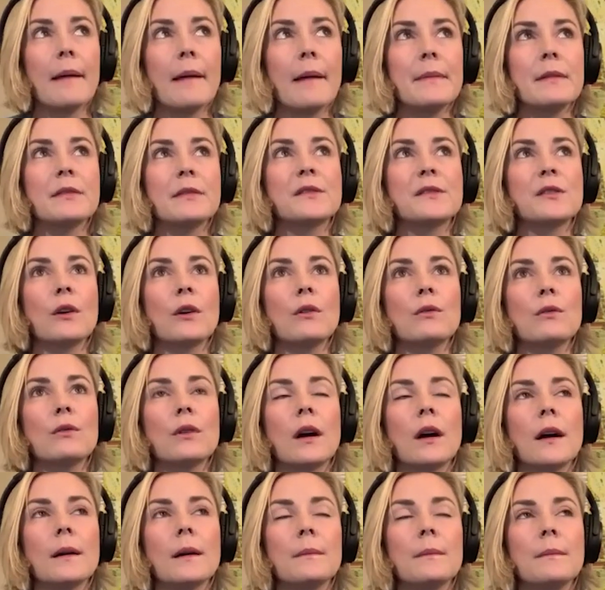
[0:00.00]
mean,
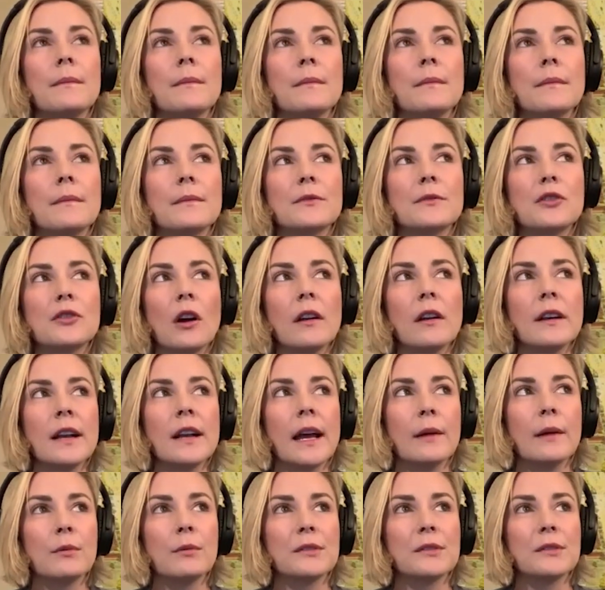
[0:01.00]
so John and
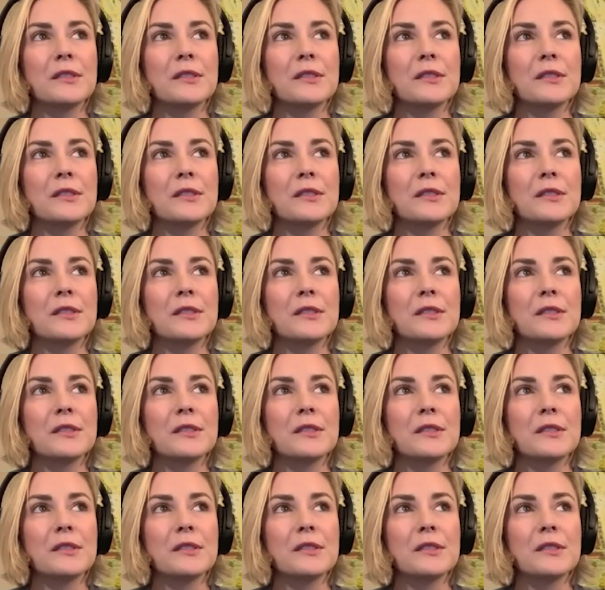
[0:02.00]
I were